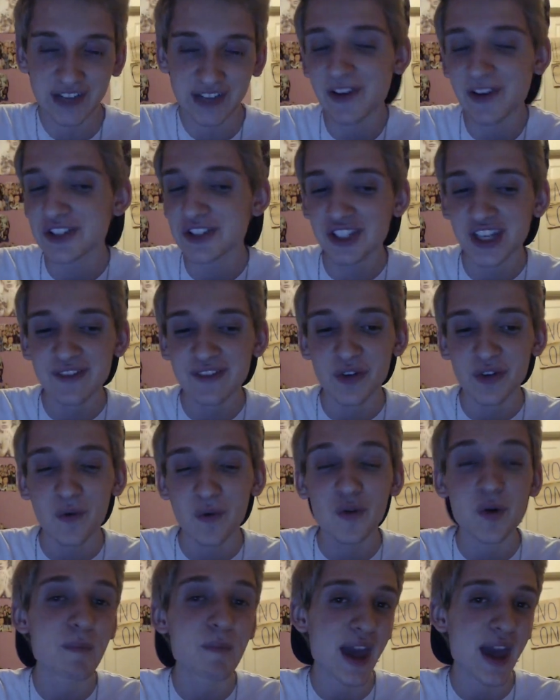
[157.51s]
If I was looking for a
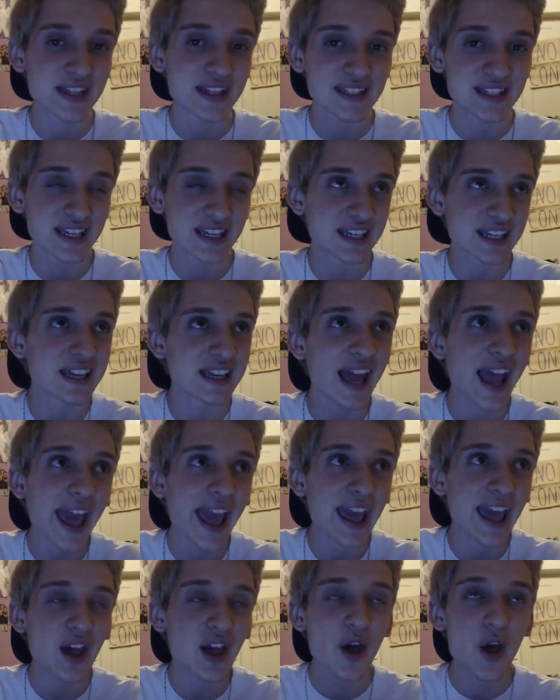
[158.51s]
romantic
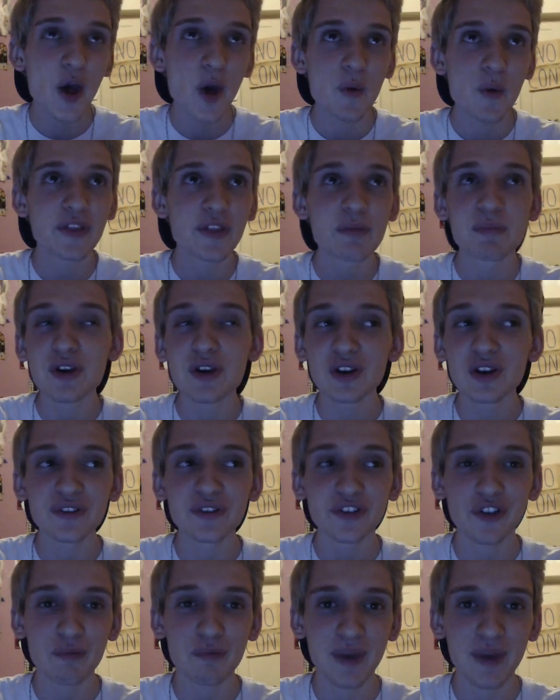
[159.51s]
night with a
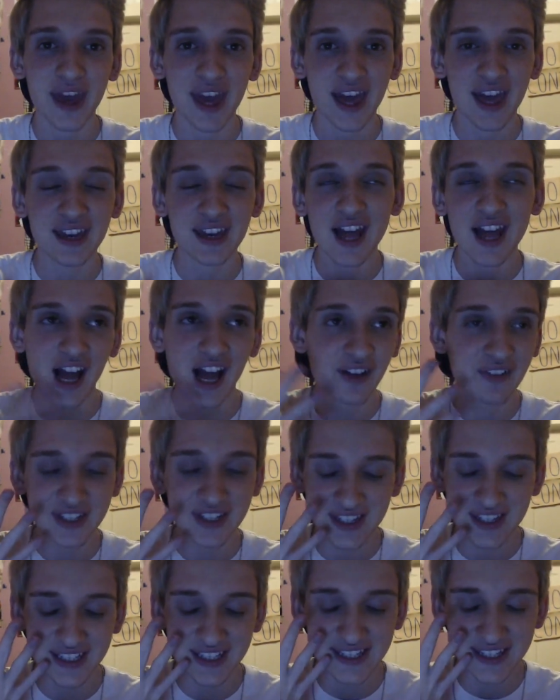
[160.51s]
beautiful man,
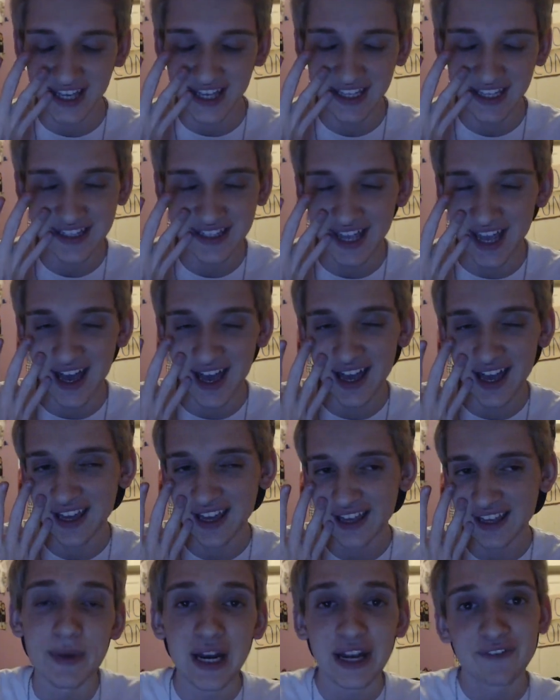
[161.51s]
obviously Zayn's
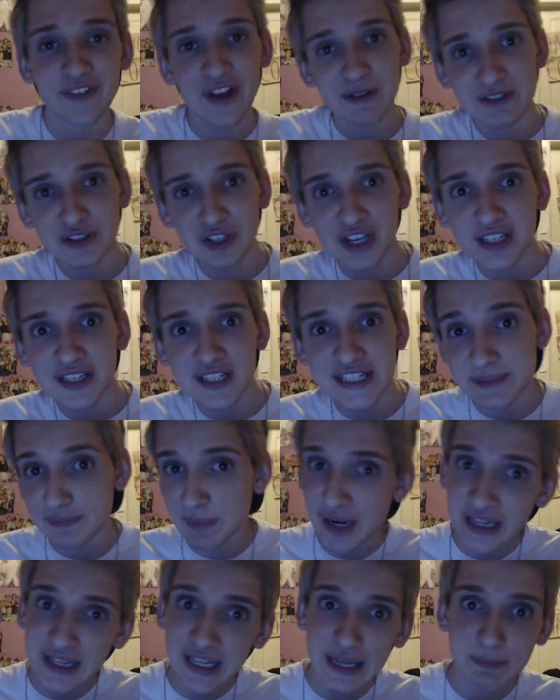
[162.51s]
eyes. But if I was looking to
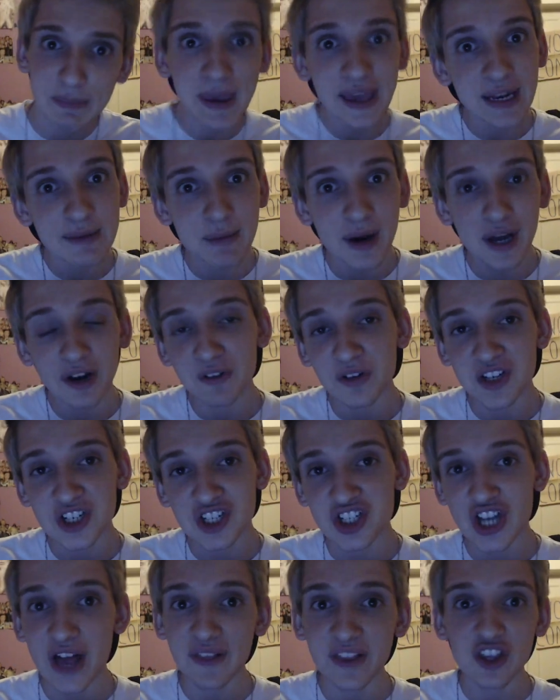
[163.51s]
spread it like peanut butter and
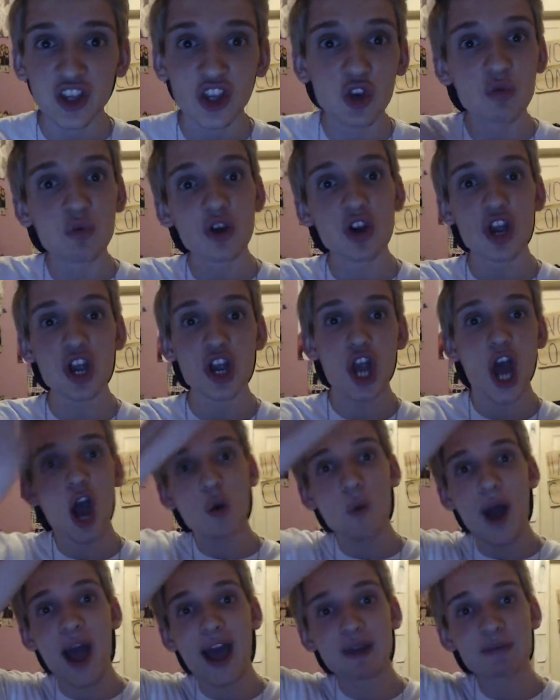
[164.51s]
jelly, you
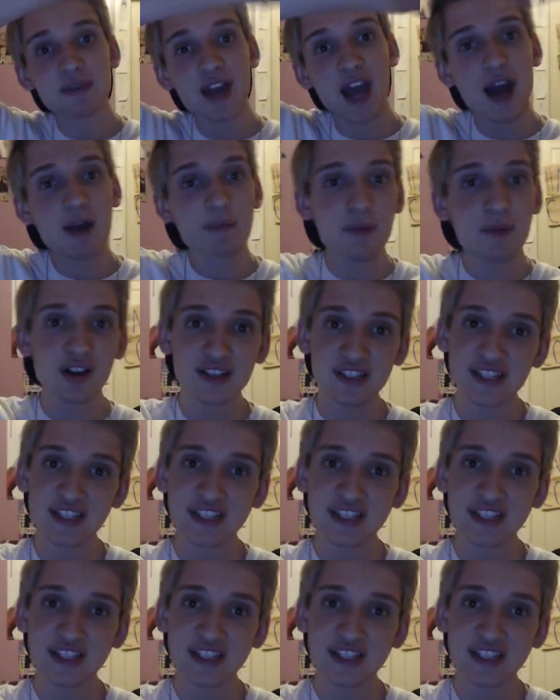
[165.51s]
know I'd be up on